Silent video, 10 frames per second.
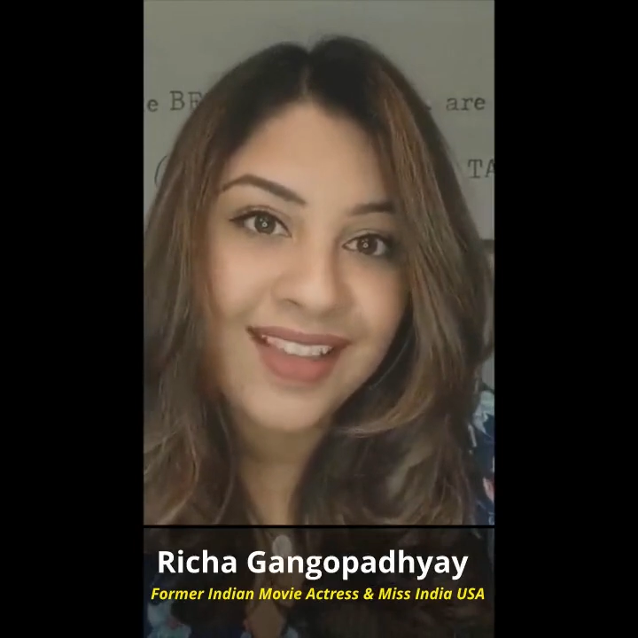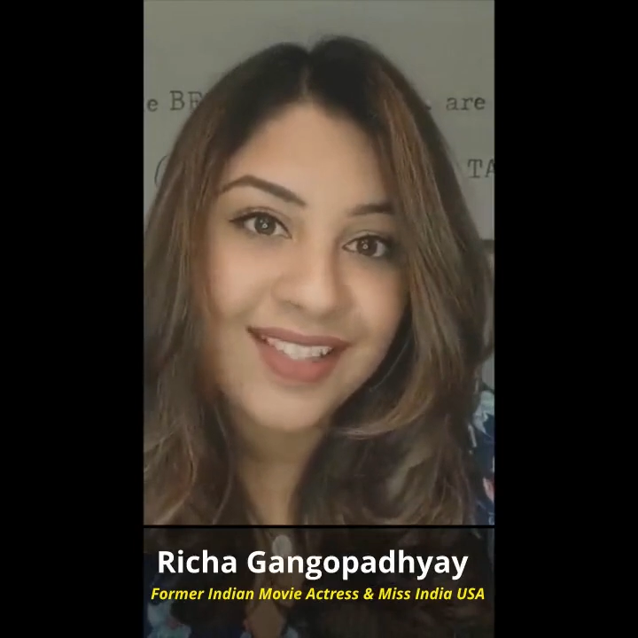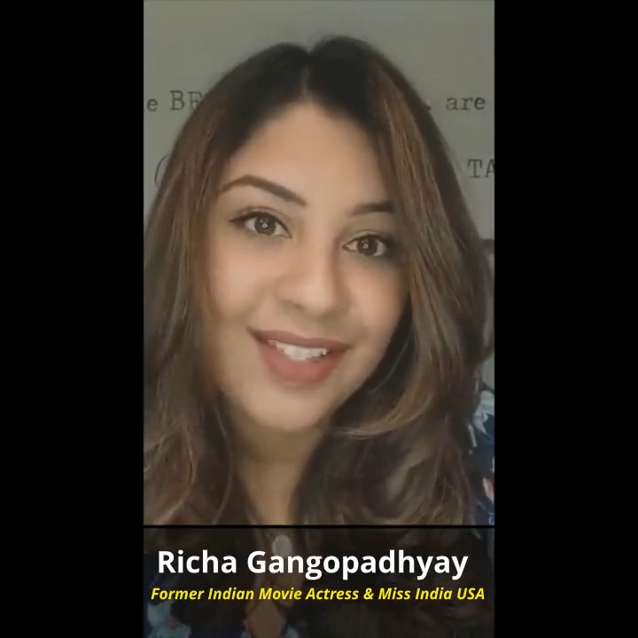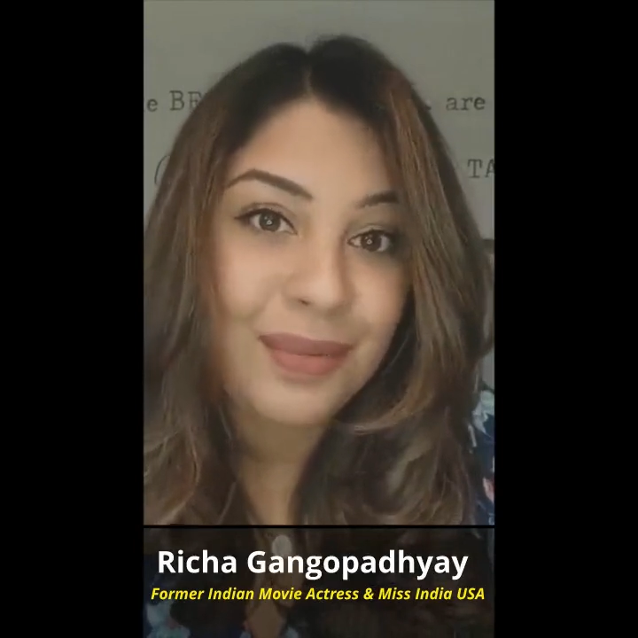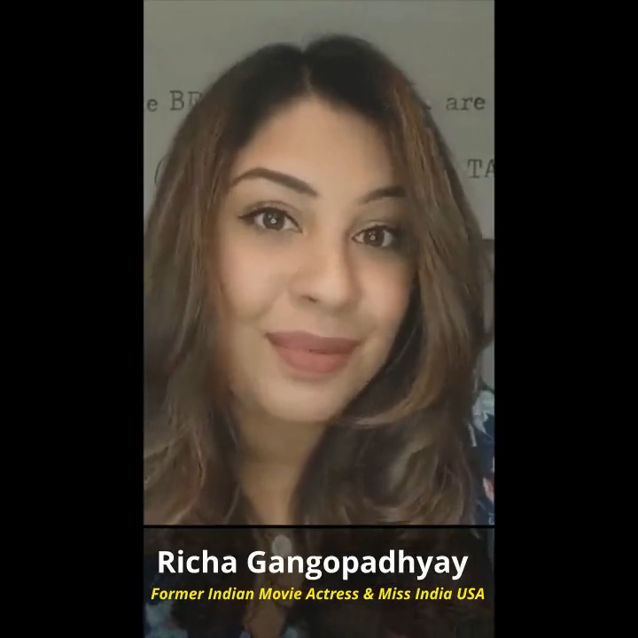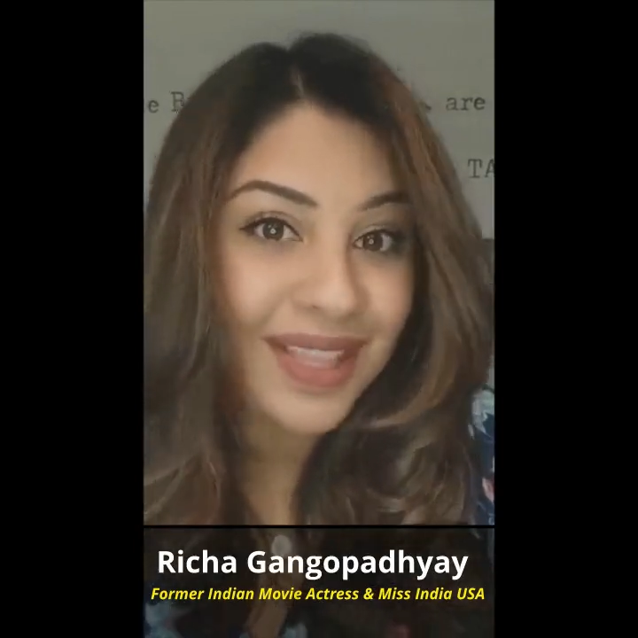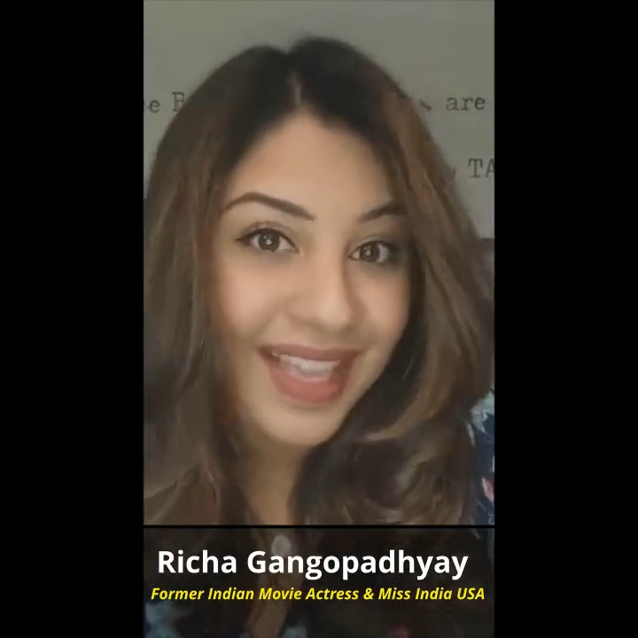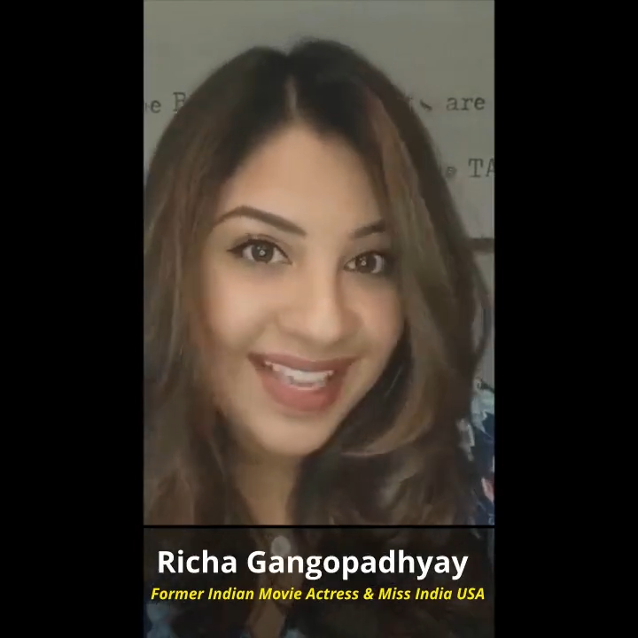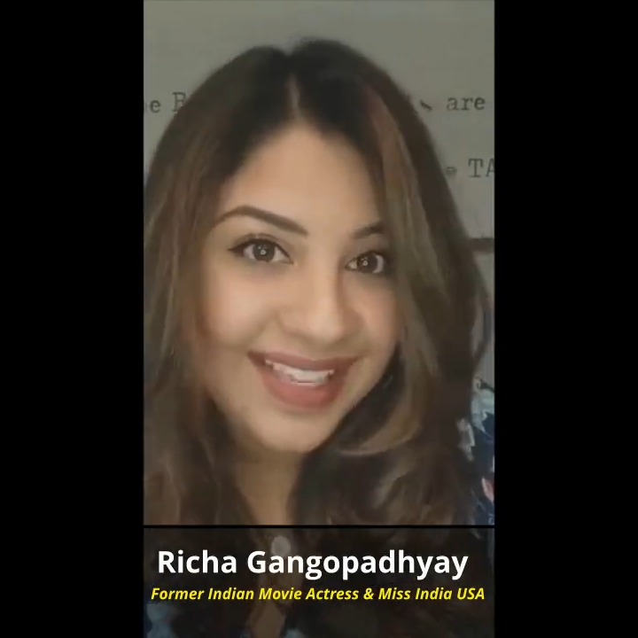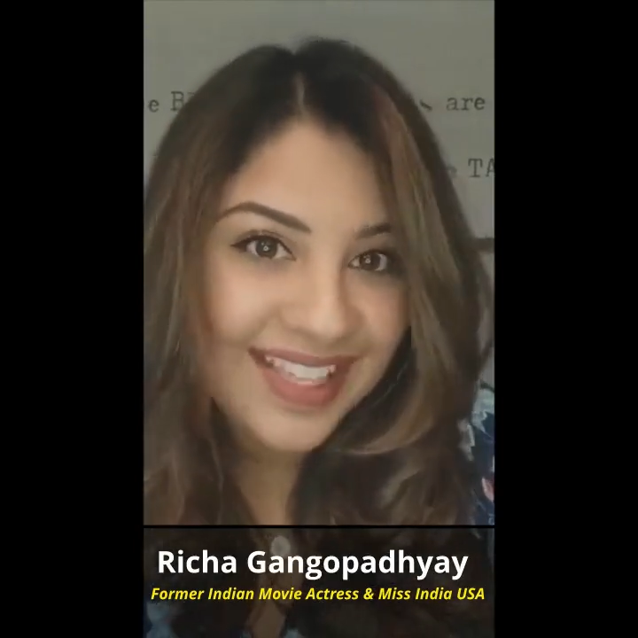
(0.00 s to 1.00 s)
So
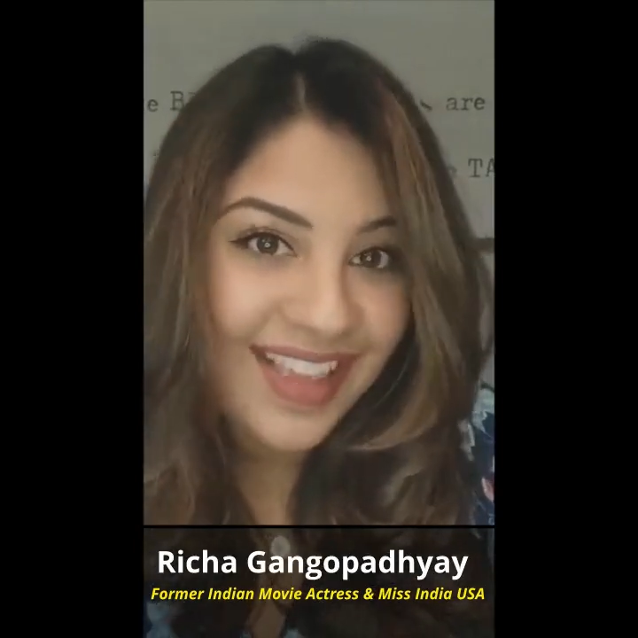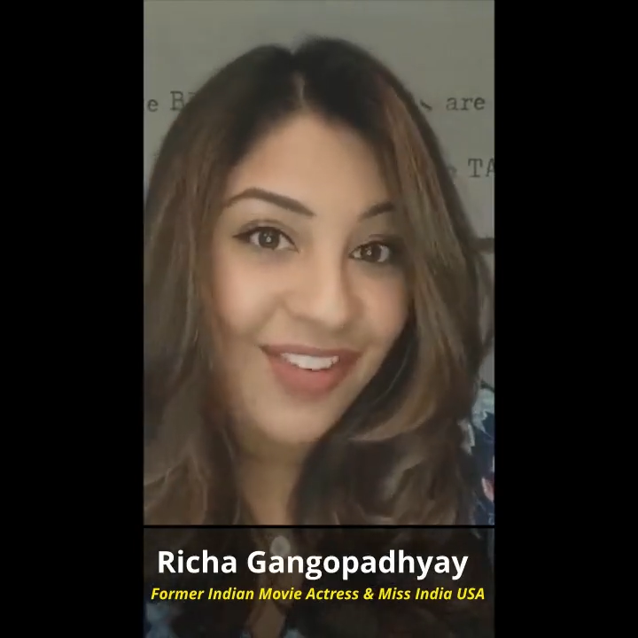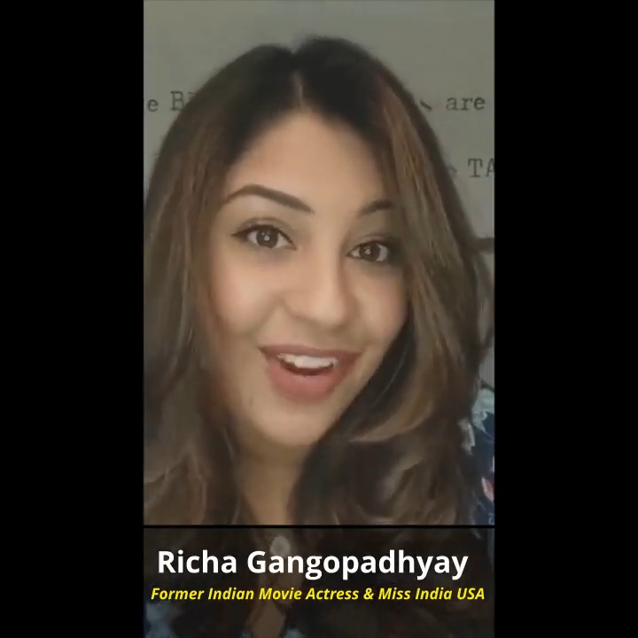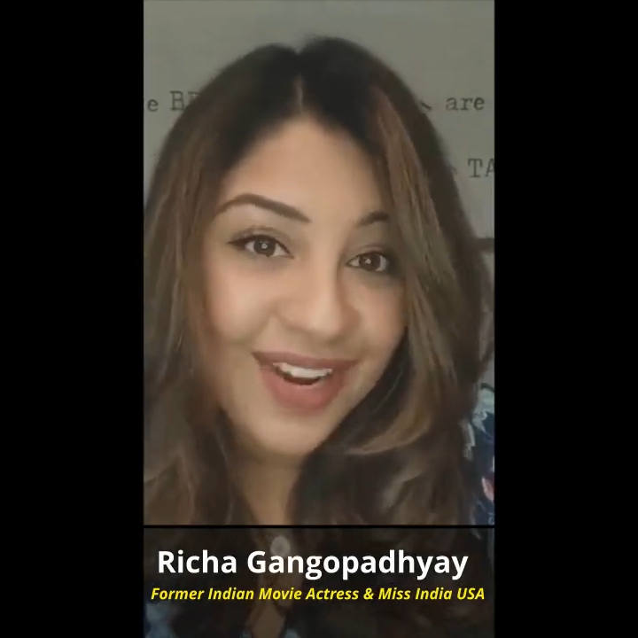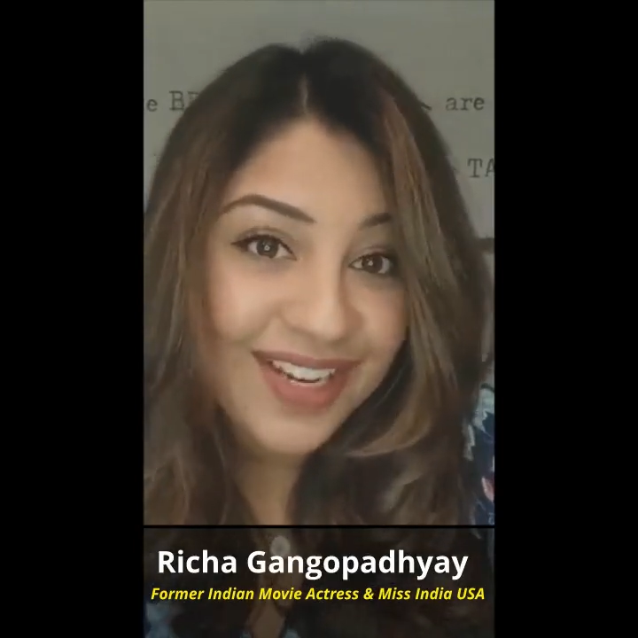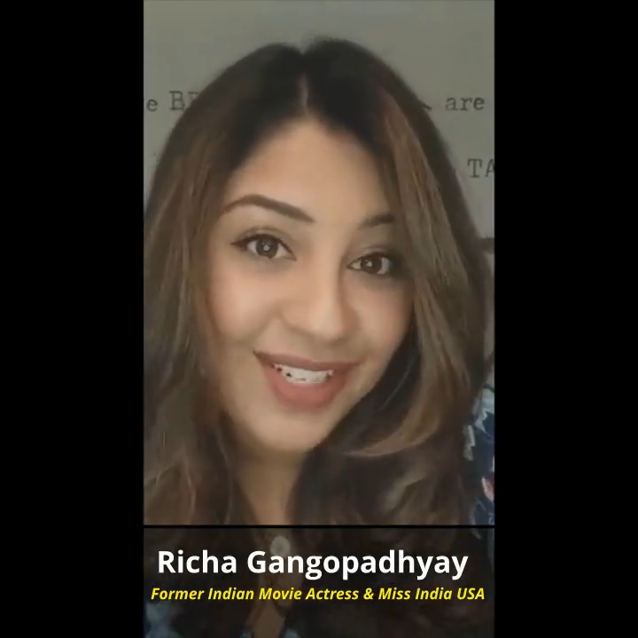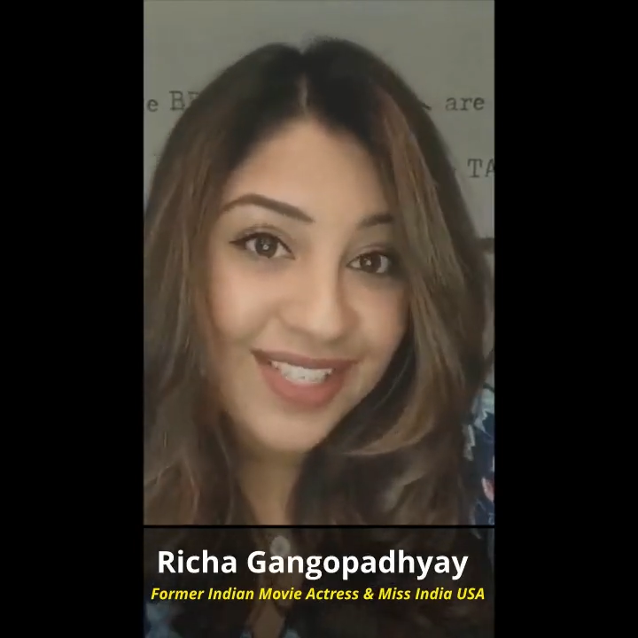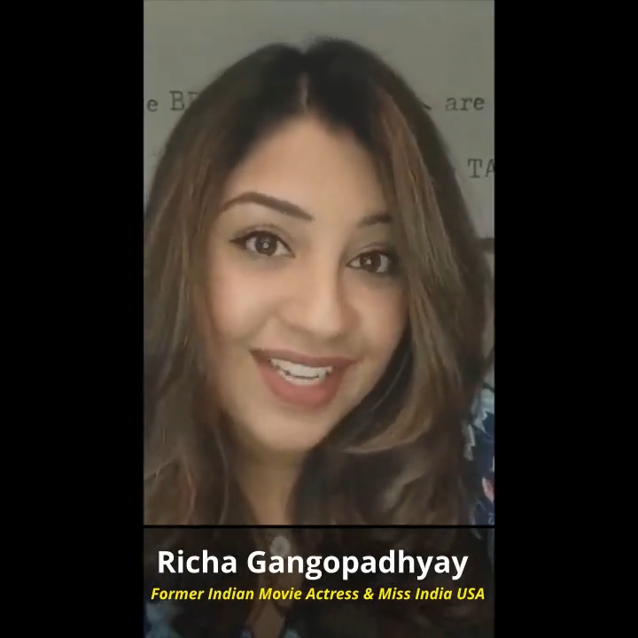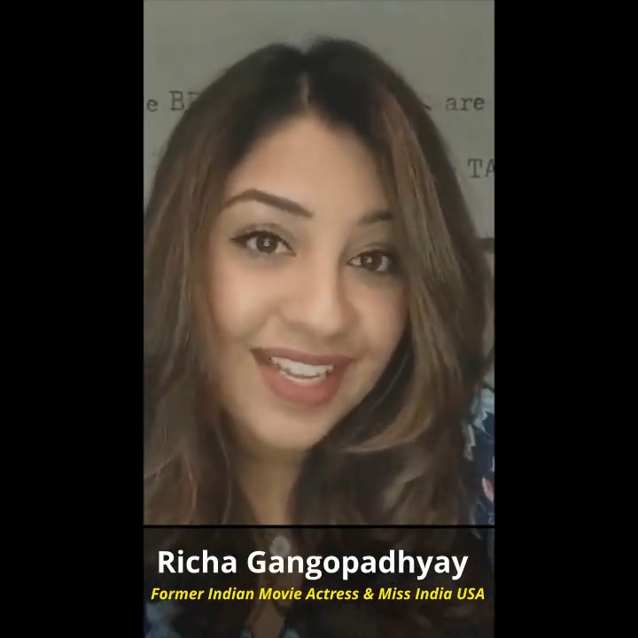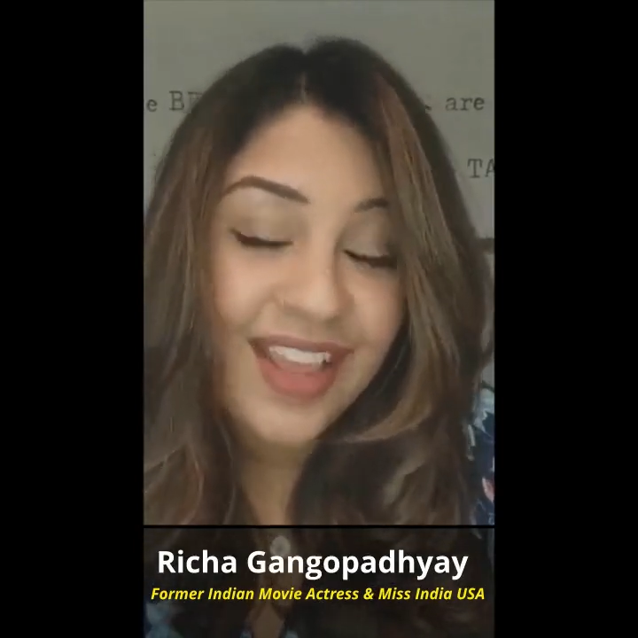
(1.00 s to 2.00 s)
please, if you're
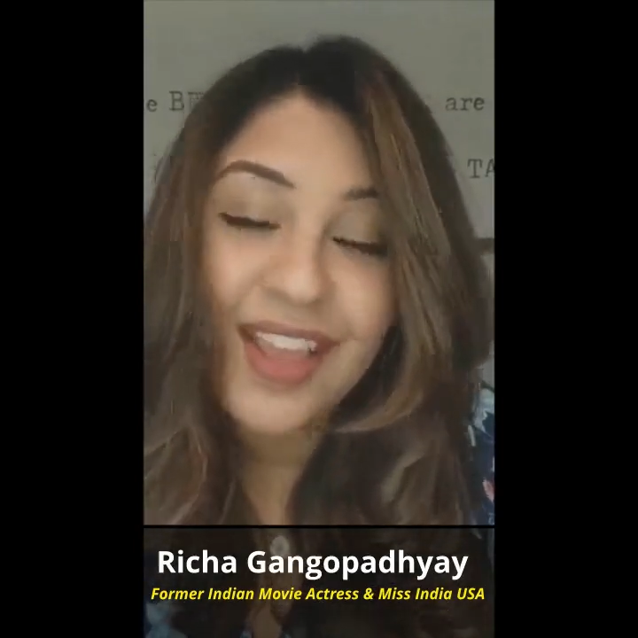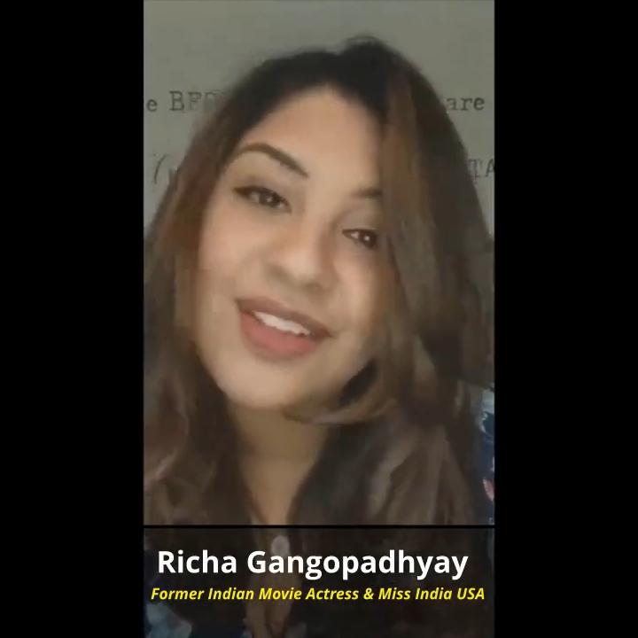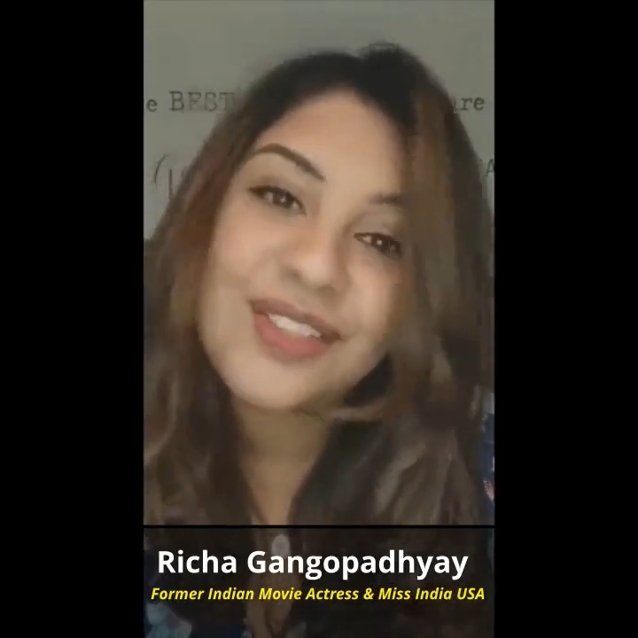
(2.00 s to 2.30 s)
interested,